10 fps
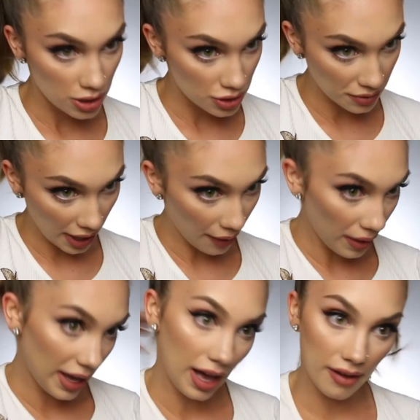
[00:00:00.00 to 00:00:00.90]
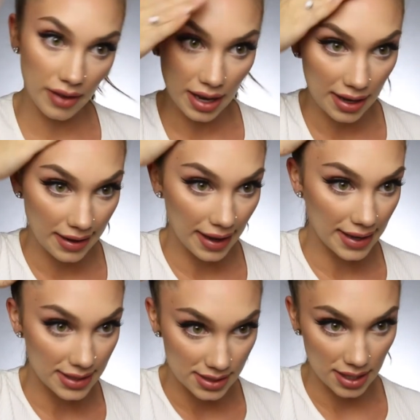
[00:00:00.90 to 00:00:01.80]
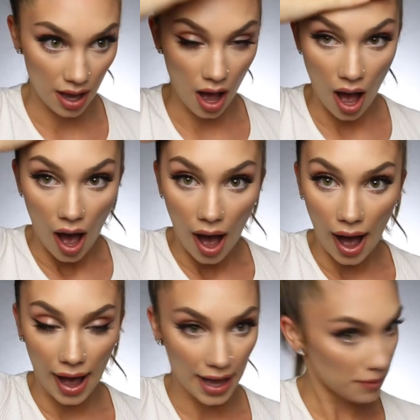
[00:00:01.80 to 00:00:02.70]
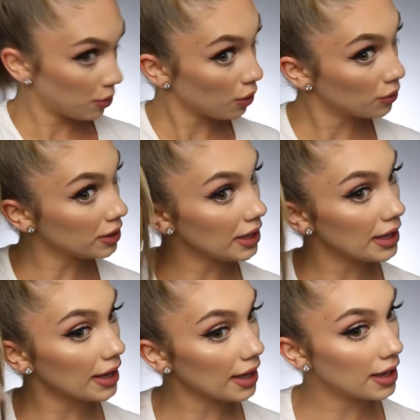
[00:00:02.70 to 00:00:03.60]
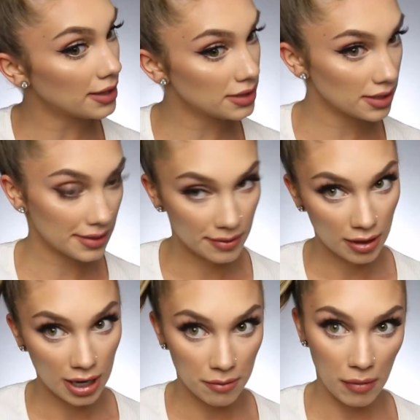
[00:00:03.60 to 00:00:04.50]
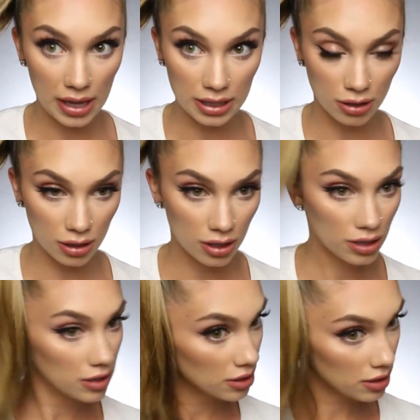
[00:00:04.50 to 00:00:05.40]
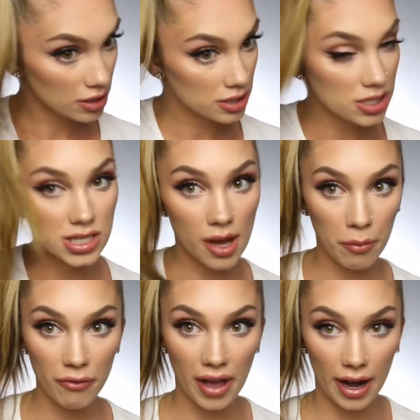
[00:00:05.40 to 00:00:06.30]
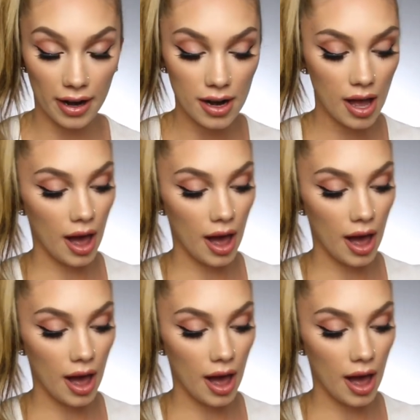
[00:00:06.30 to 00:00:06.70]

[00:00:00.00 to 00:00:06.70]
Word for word: So now I have a nice high pony and my little stub of hair.